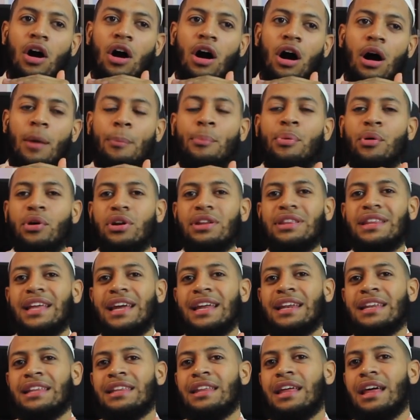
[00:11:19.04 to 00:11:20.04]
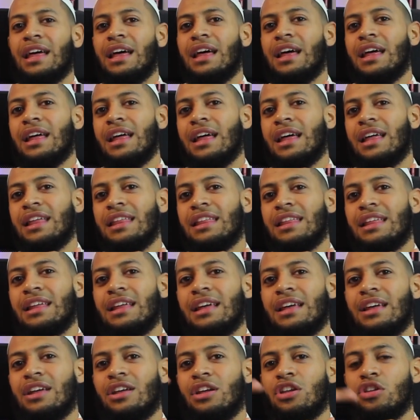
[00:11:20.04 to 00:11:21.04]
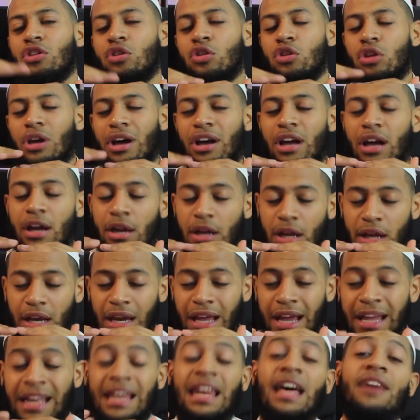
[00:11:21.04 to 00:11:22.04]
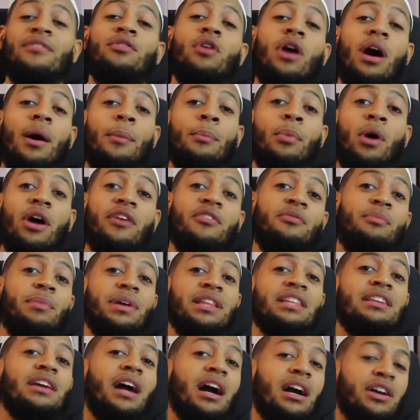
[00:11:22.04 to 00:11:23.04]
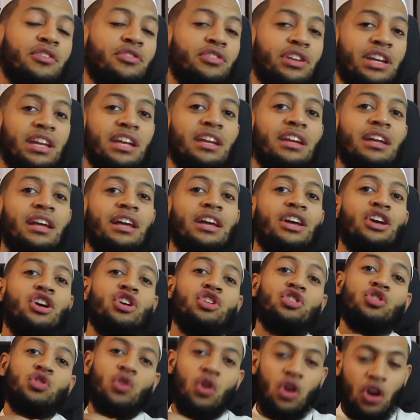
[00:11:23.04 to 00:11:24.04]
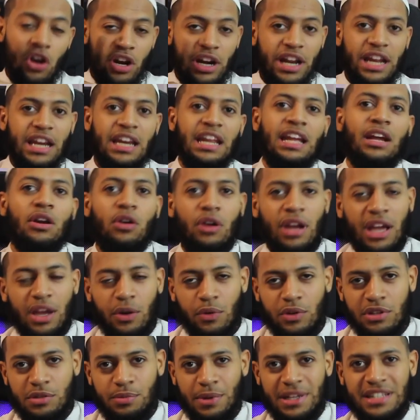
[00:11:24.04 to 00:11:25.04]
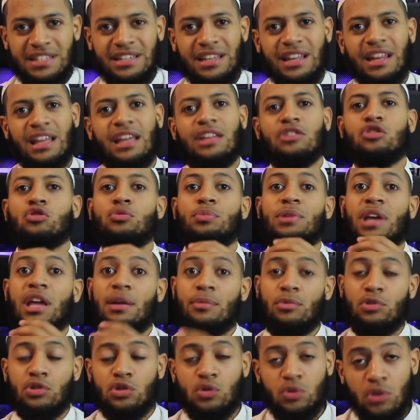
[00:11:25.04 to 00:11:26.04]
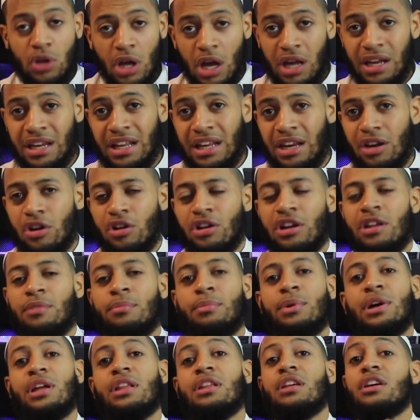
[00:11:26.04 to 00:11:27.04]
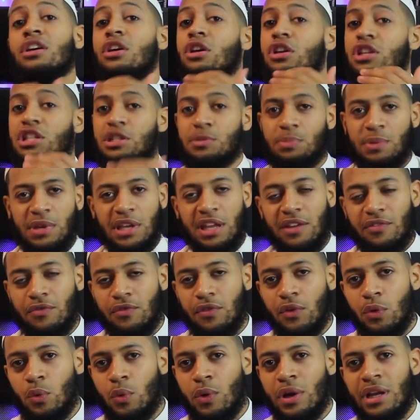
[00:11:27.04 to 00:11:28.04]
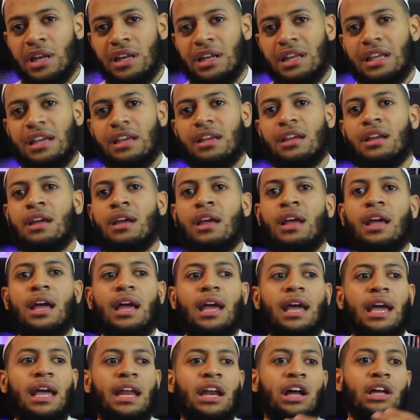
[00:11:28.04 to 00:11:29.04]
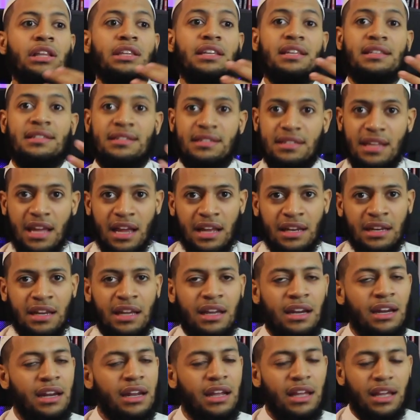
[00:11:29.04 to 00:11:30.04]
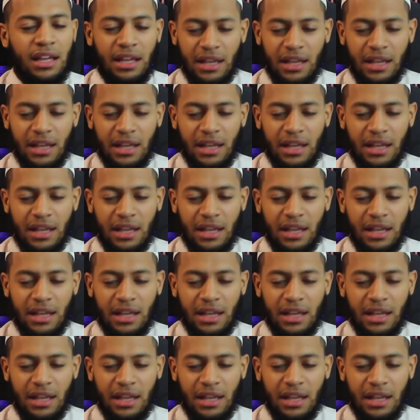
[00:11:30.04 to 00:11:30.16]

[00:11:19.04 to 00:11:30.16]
upper than a level above mediocrity to learn a new language, basically, and to be able to not only learn it but speak it fluently and understand it,